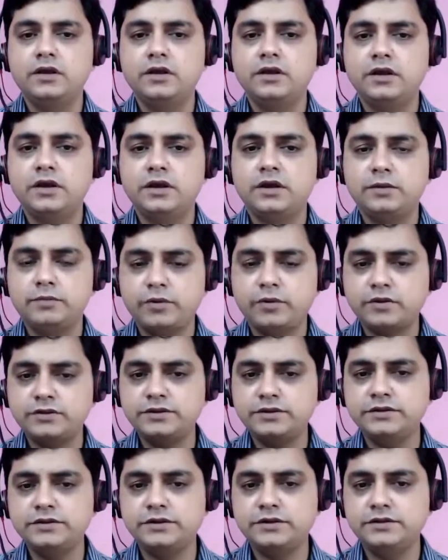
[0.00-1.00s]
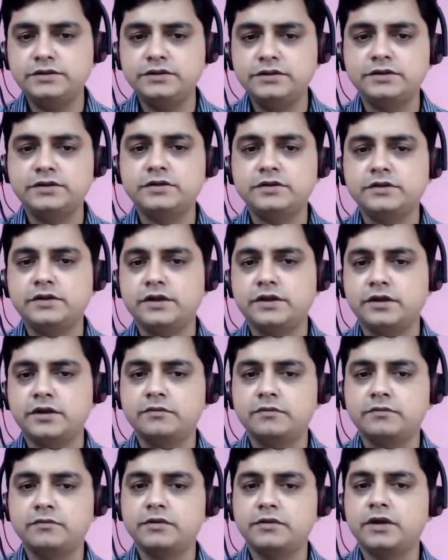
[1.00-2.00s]
And the process is this is a
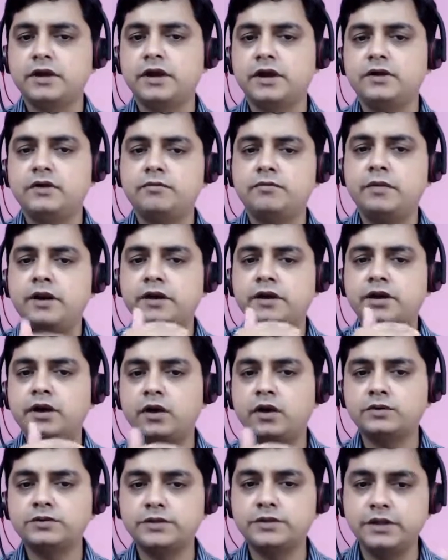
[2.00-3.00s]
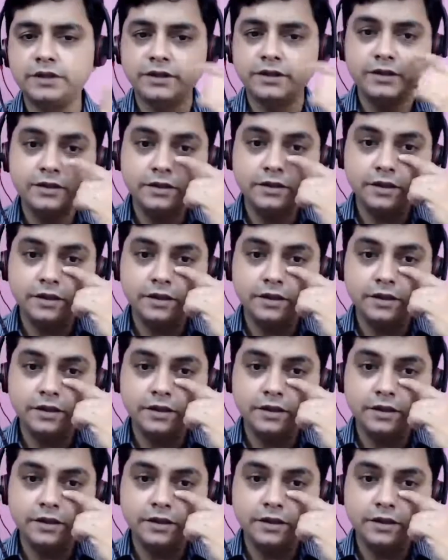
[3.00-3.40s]
kind of mental house cleaning.